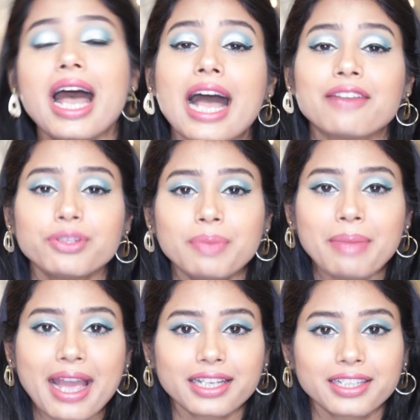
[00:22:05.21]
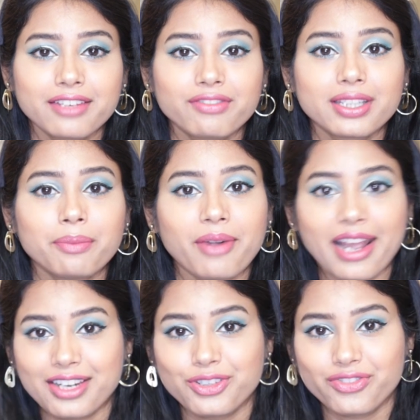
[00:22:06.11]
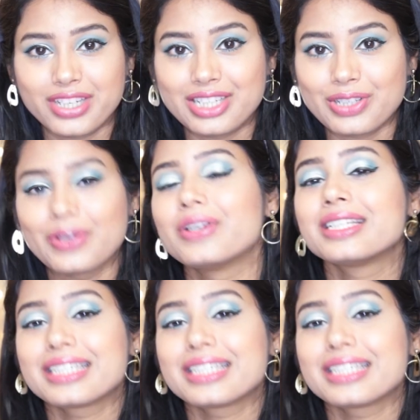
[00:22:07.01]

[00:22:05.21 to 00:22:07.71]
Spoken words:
I would be back again with a brand new video.